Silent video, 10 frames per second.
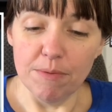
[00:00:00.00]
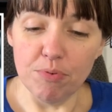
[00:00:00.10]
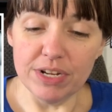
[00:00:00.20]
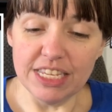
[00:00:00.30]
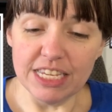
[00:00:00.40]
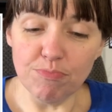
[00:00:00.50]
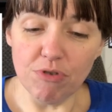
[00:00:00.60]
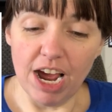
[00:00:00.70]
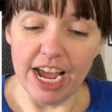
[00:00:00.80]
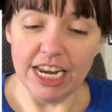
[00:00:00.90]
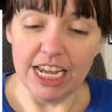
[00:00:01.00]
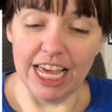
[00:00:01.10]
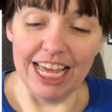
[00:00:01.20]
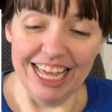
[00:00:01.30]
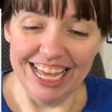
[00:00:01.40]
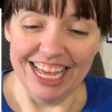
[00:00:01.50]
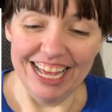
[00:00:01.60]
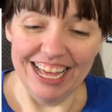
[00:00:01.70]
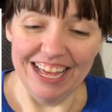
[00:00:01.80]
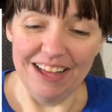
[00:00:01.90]
Princess I'm Bride? i for your hands,
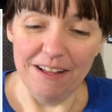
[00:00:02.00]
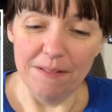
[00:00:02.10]
right,